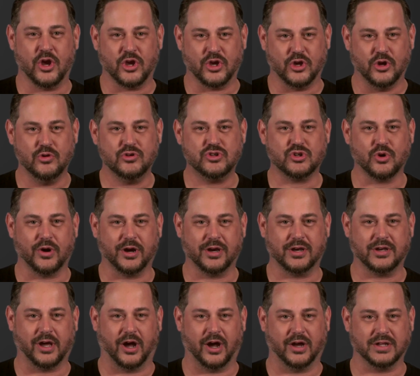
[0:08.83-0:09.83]
You
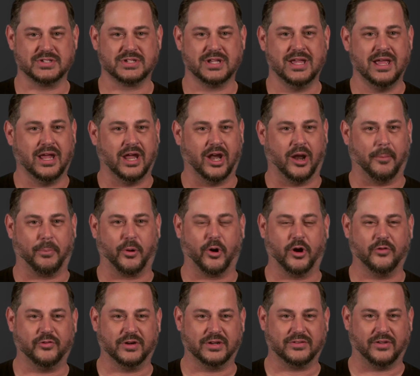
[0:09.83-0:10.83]
joined us at a
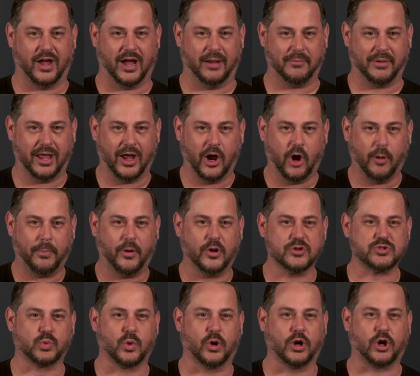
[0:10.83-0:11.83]
perfect time to help
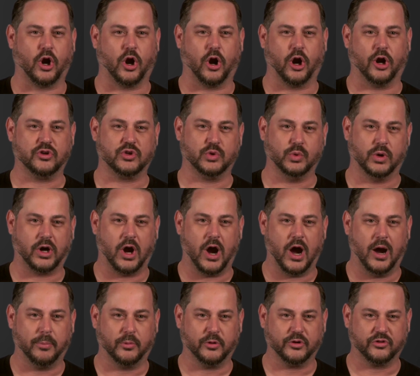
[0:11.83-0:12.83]
us work hard to
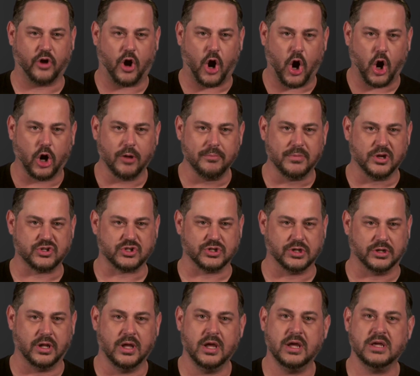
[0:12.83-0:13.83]
accomplish our
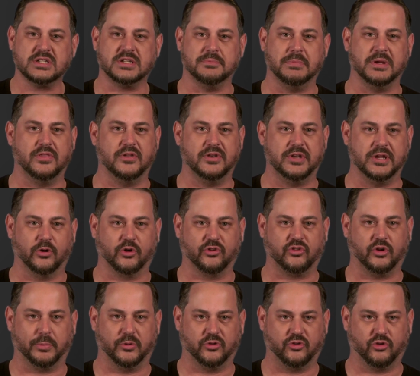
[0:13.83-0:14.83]
mission to be the
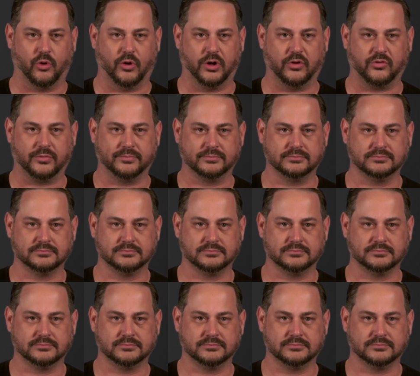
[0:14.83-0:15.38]
dealership of choice.